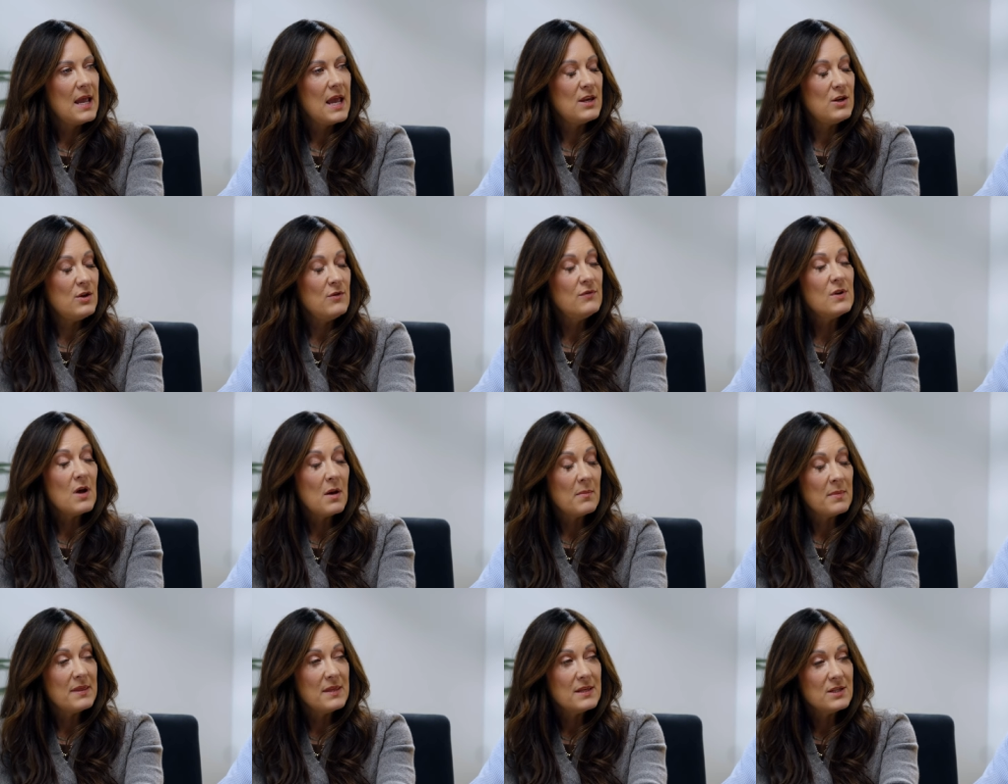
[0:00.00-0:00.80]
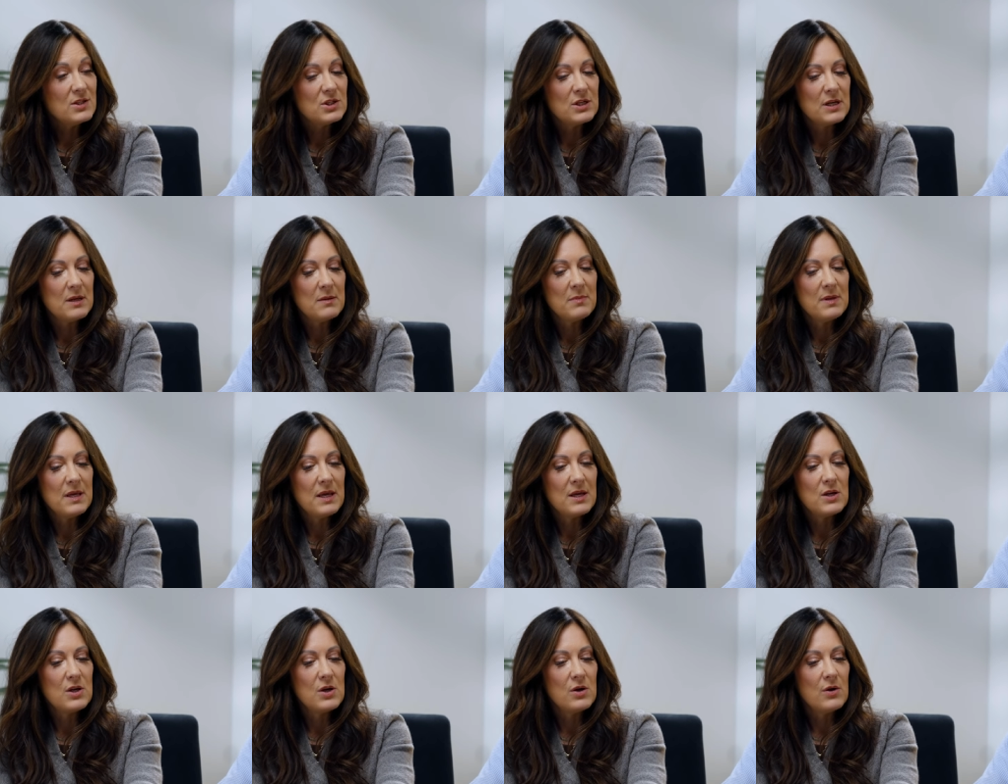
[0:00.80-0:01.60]
and you've taught me this, Jim,
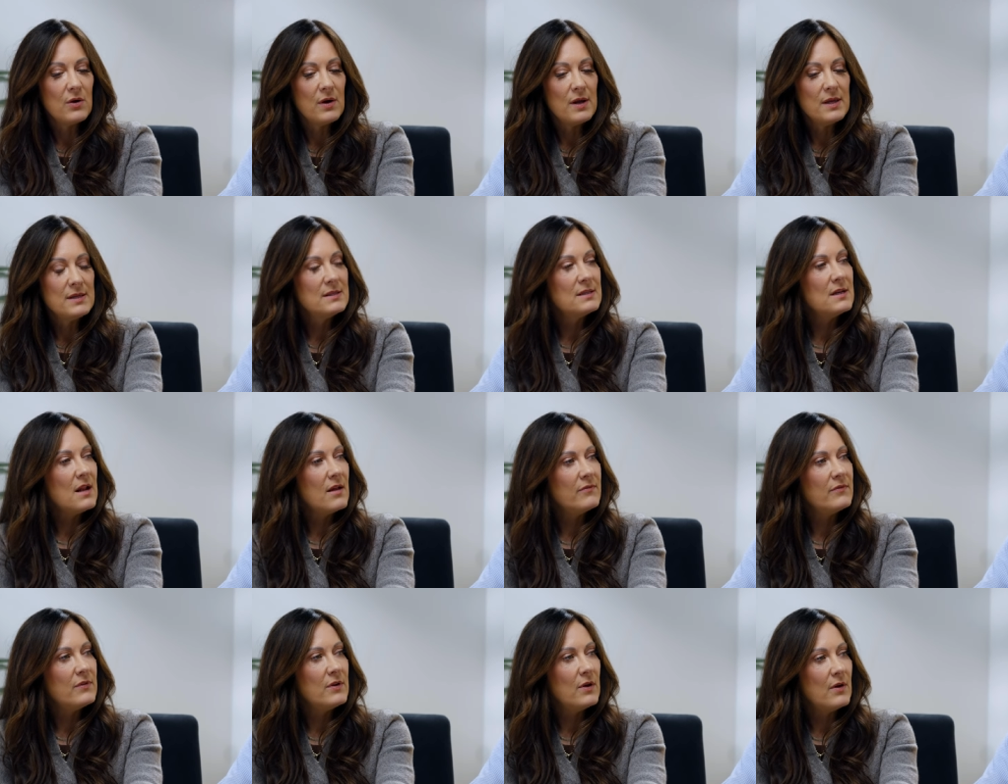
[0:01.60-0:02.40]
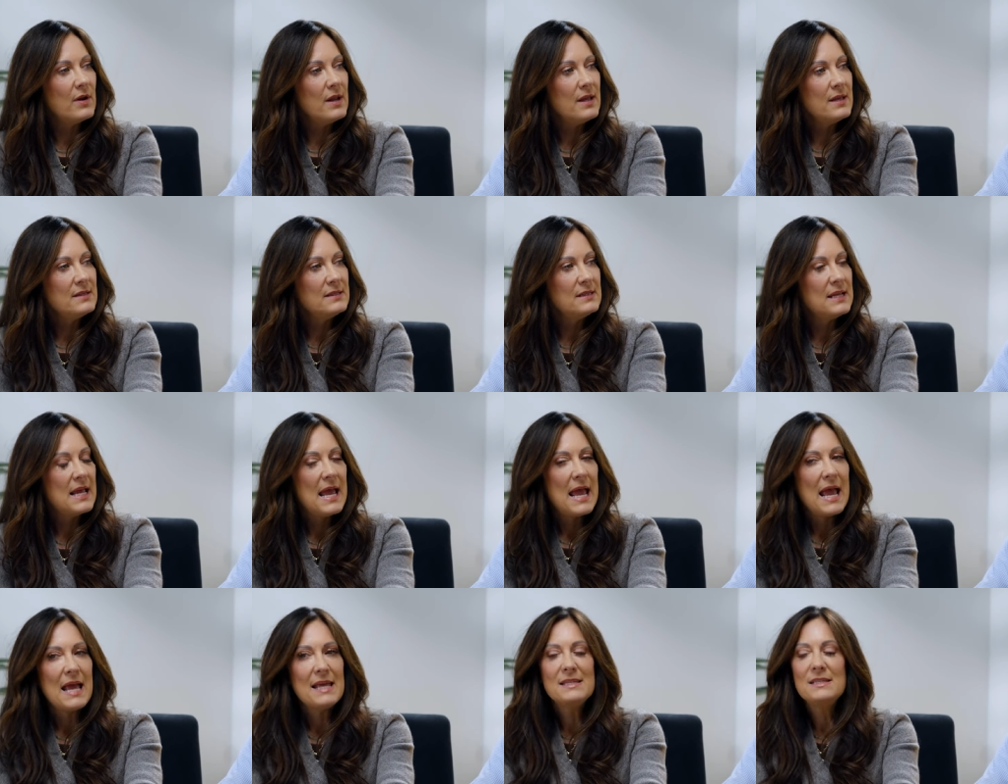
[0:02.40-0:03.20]
get curious, not furious,
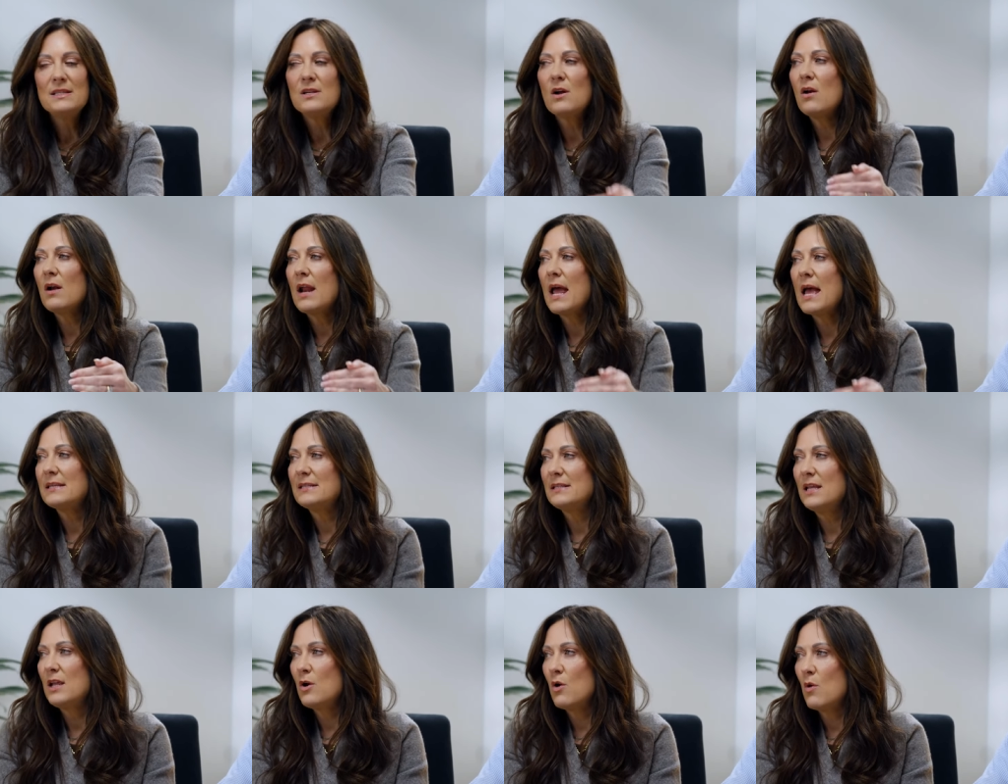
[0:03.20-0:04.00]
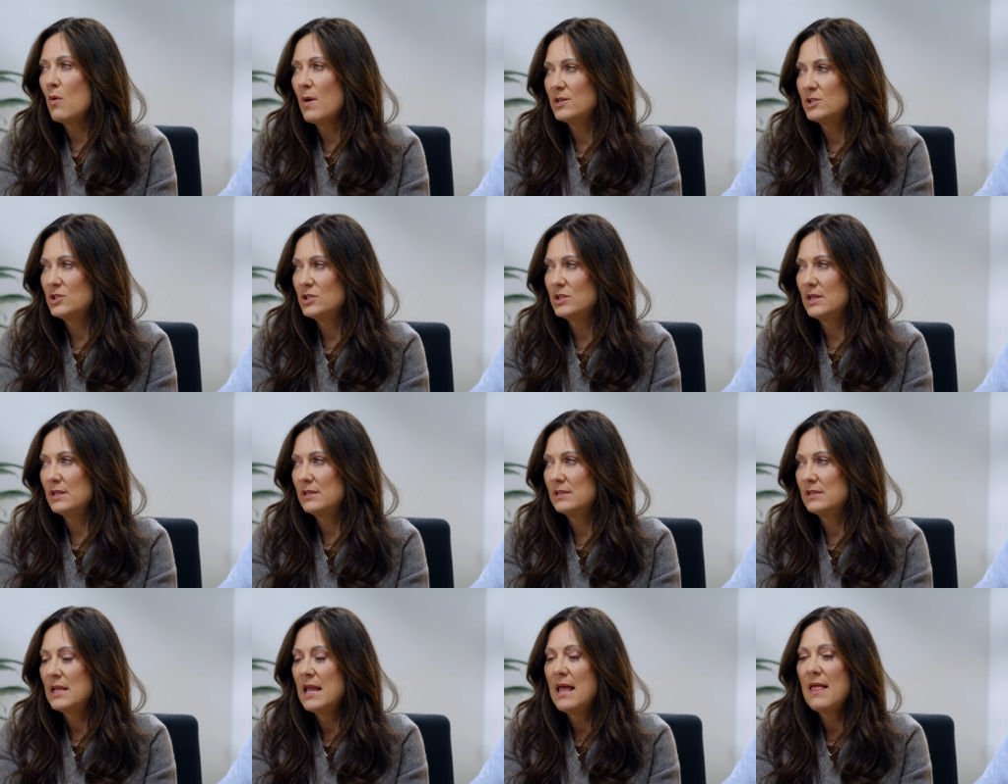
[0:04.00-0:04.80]
mm-hmm. and start asking
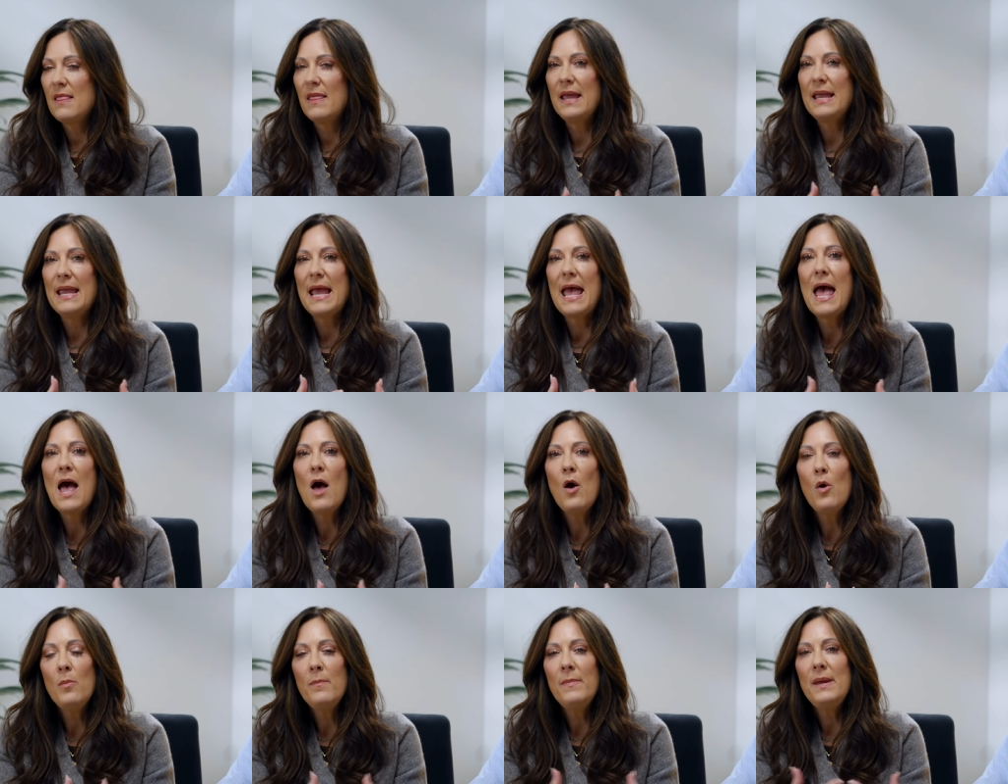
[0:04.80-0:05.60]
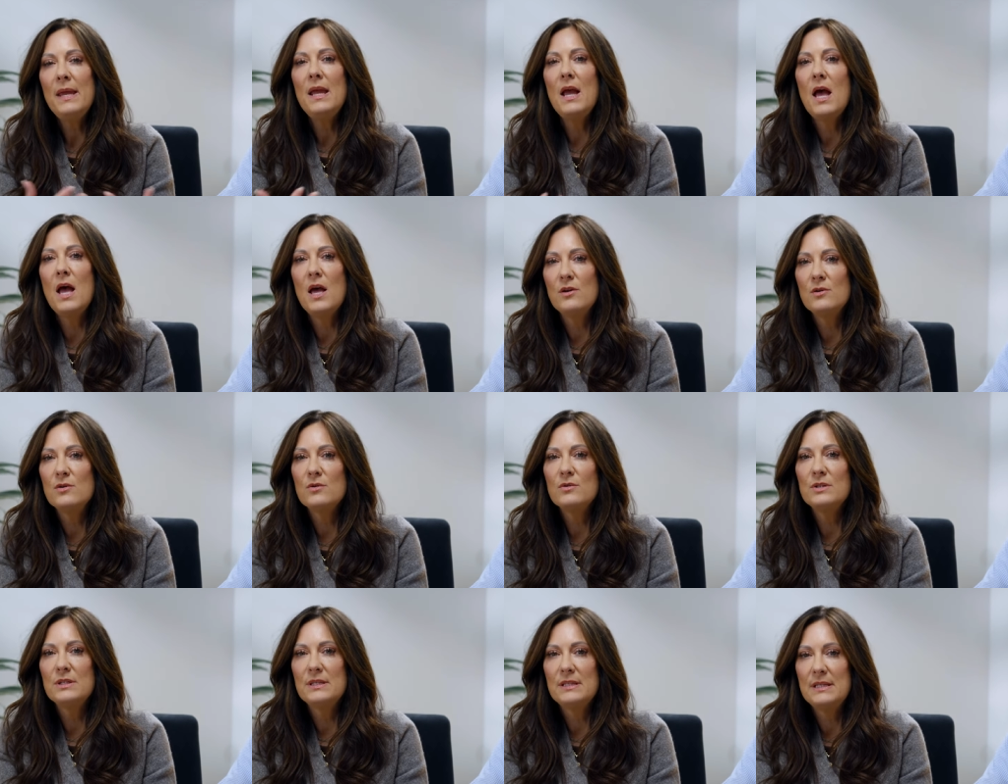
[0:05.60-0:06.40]
questions. Like, help me
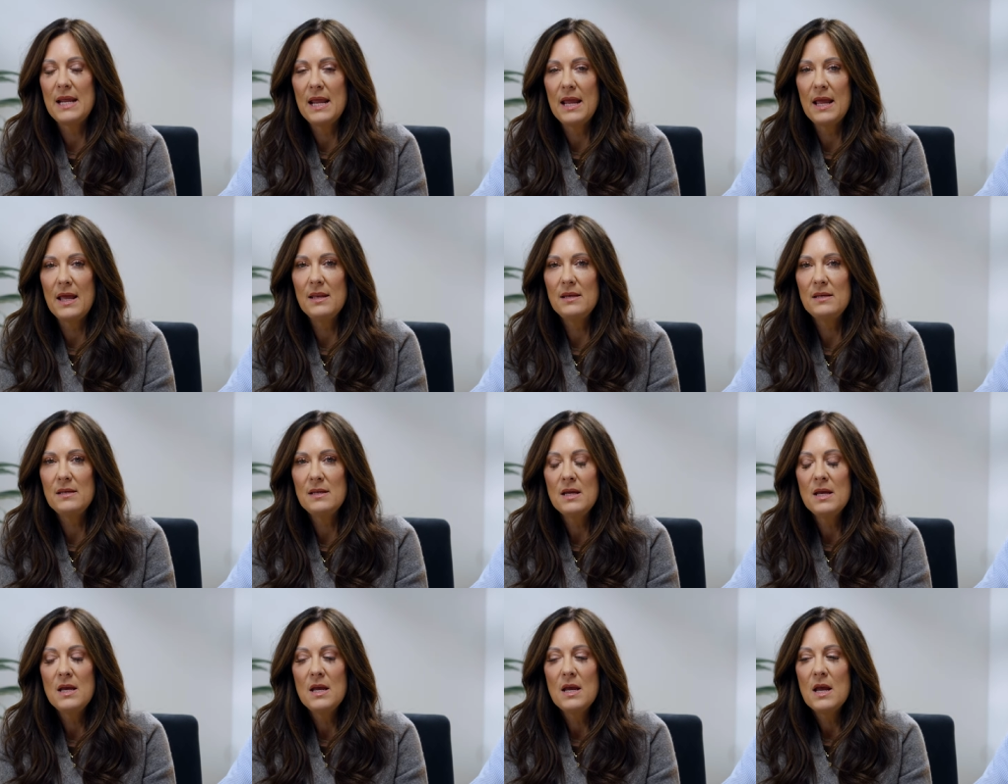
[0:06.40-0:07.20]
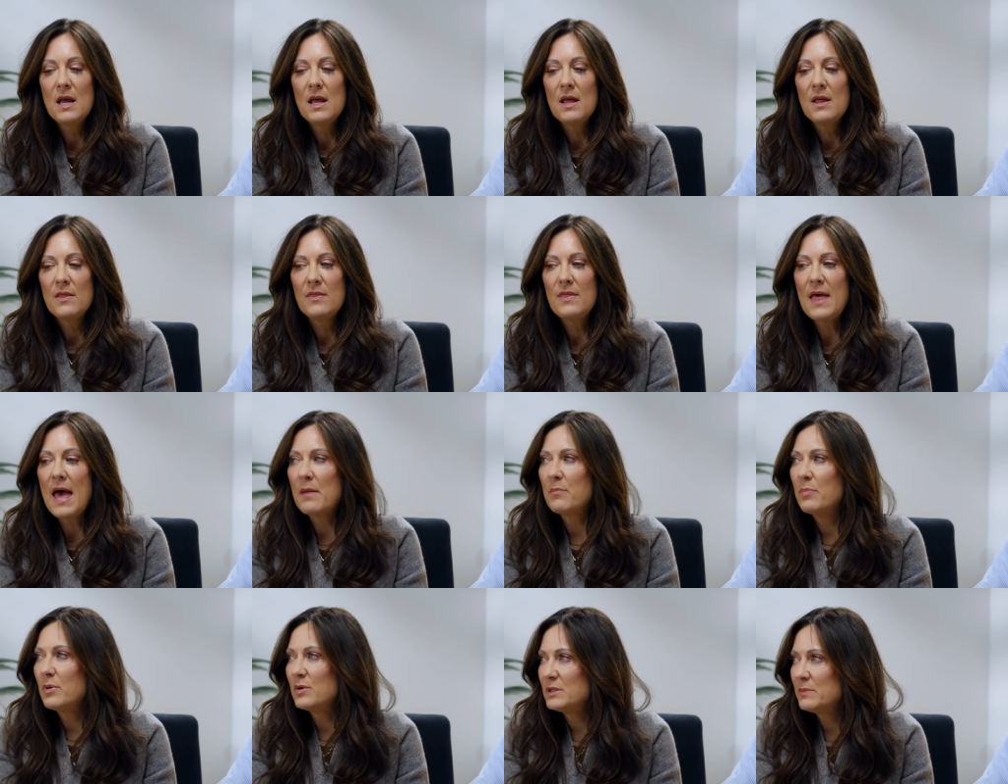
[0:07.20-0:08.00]
understand
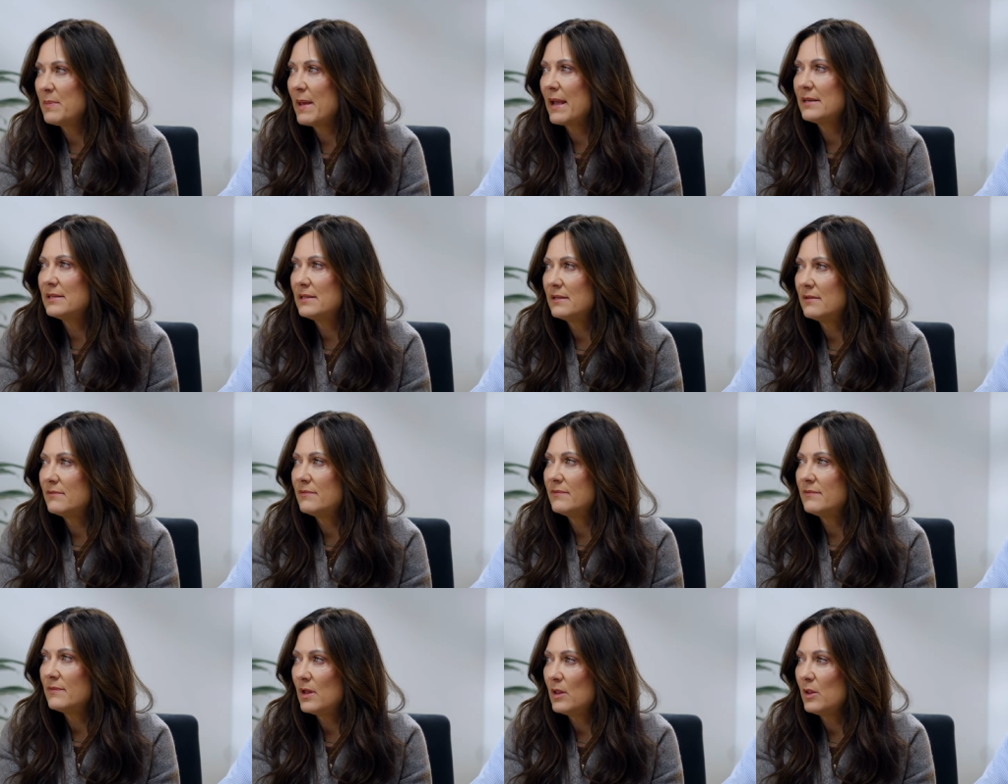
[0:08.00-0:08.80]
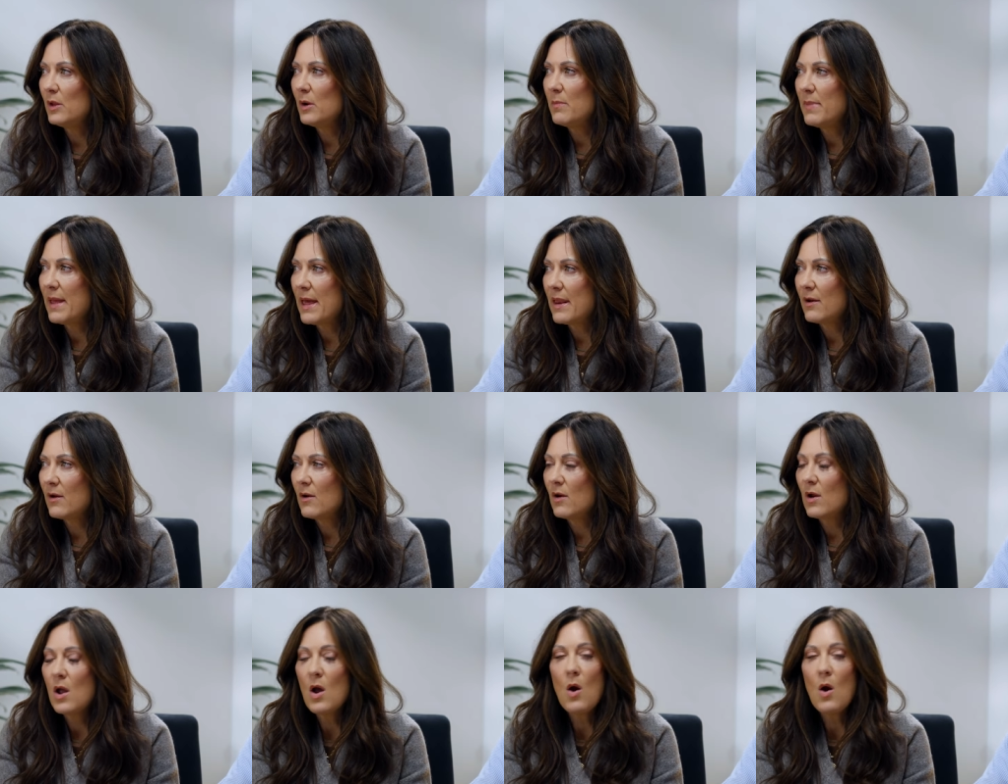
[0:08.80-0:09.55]
that perspective a little better.